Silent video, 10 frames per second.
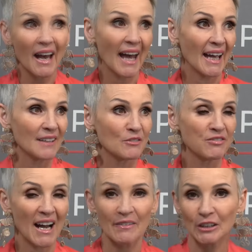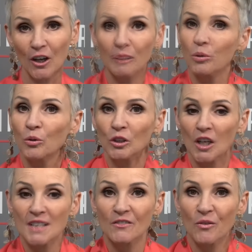And 5 o'clock, pour a
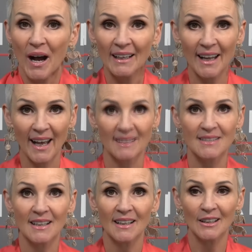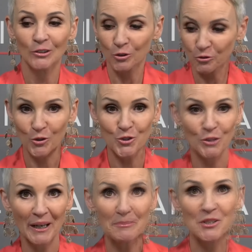glass of wine and look forward to the
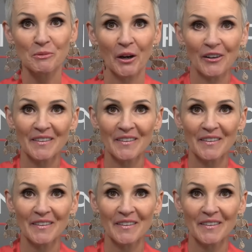rugby tomorrow.